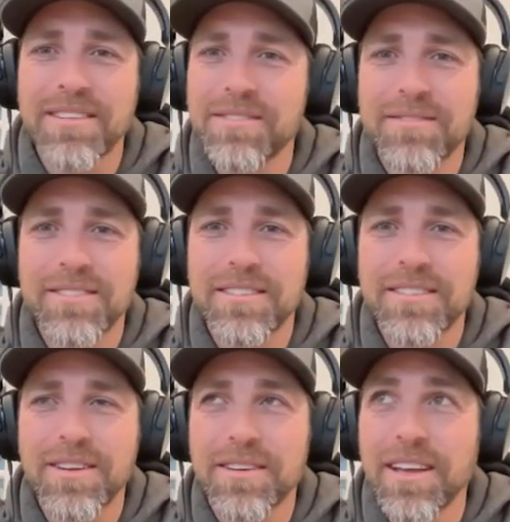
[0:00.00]
got,
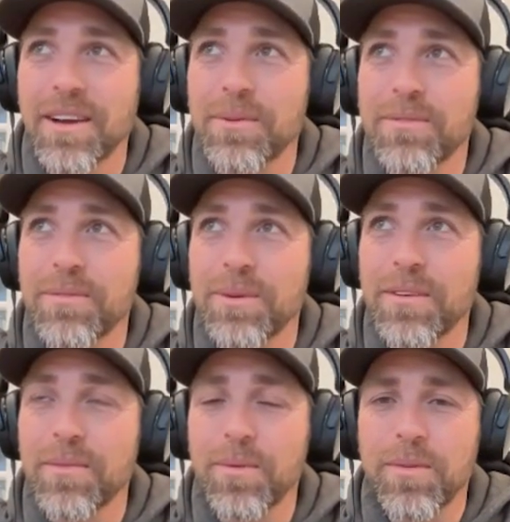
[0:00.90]
yeah,
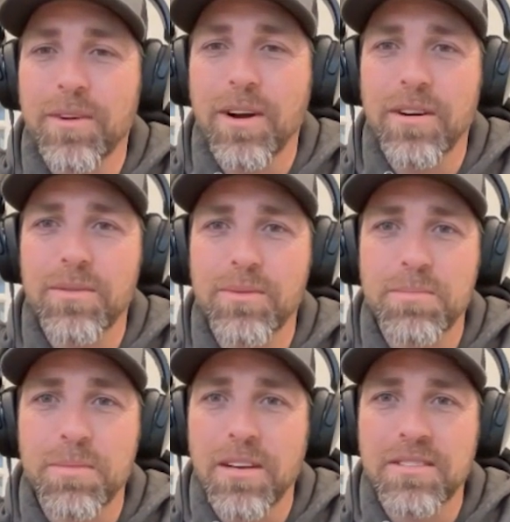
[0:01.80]
our
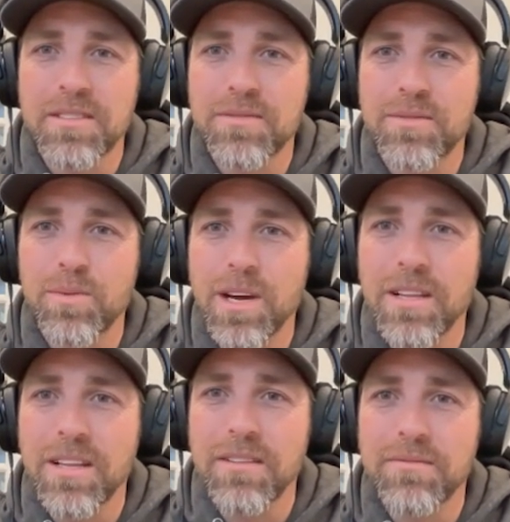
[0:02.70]
responses for
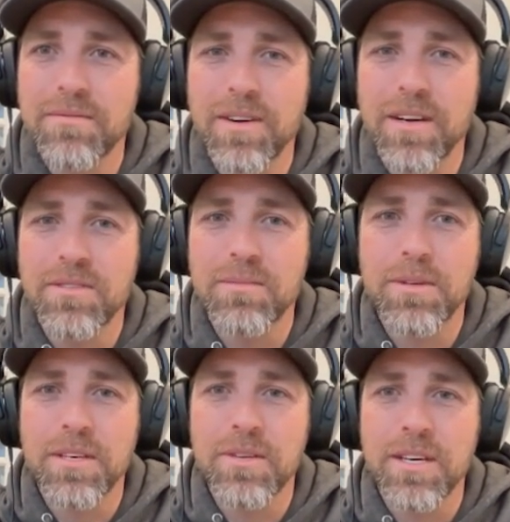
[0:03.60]
wildland fires are
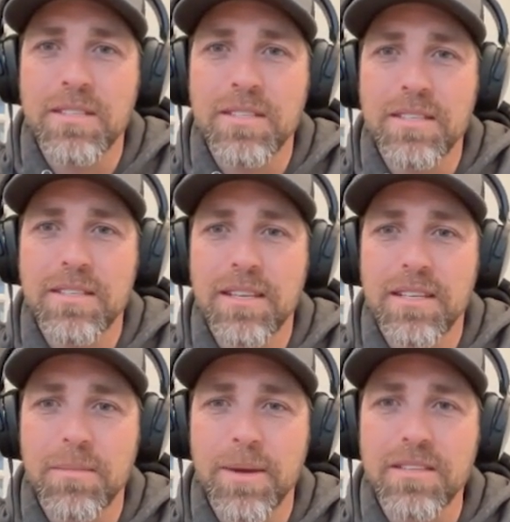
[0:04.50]
pretty crazy.
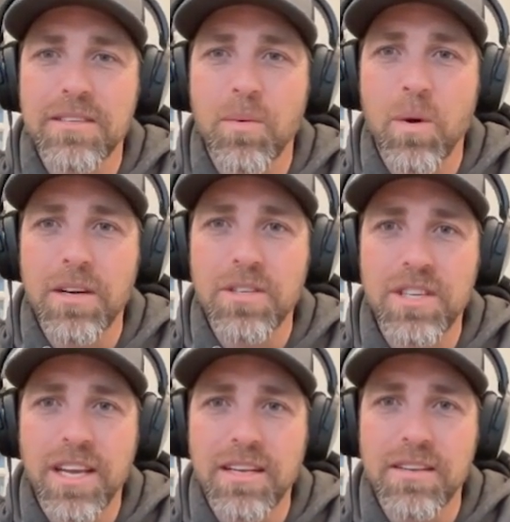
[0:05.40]
It depends on
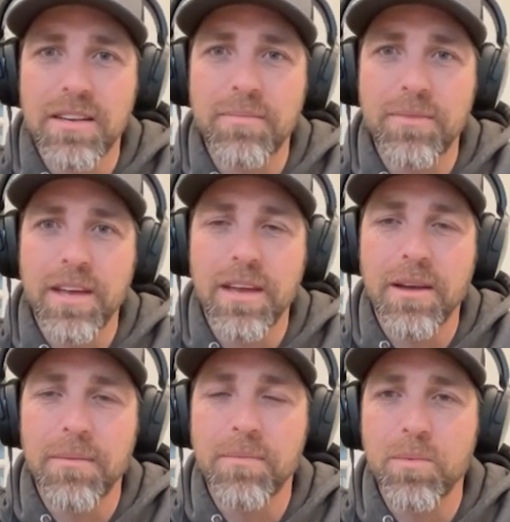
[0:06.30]
watershed, and
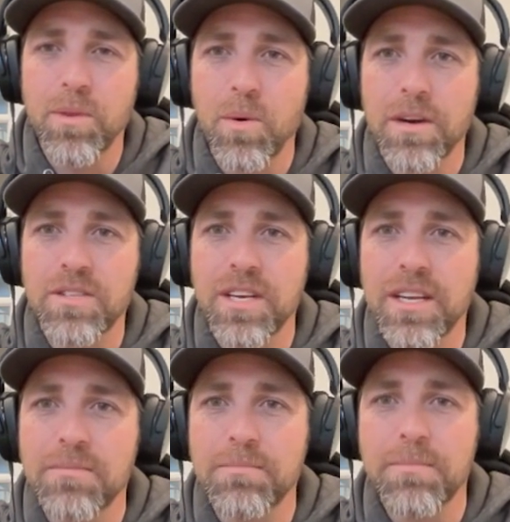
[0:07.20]
the
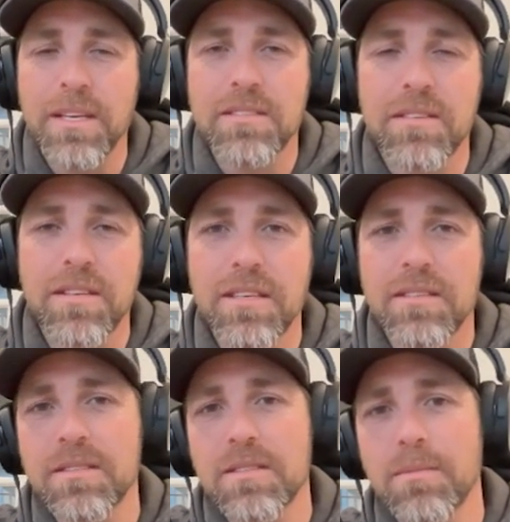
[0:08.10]
watershed basically
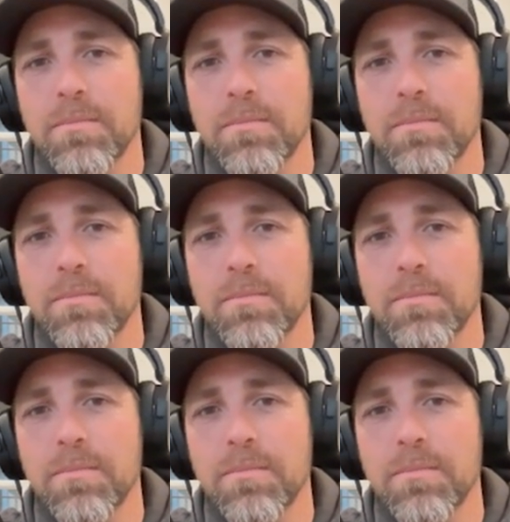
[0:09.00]
is